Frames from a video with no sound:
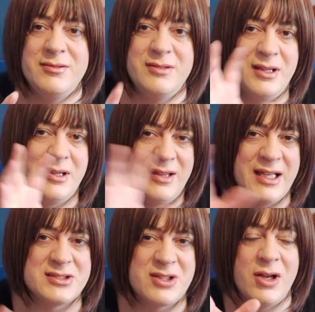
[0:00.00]
And
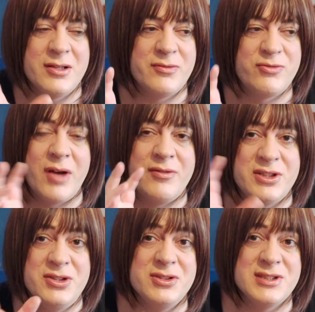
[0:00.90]
that's kind of, rather
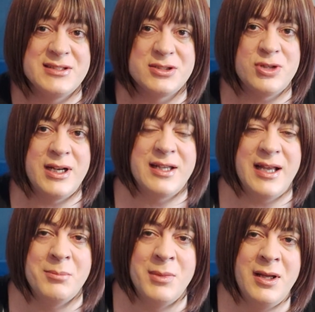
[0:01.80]
than use it as a track cam.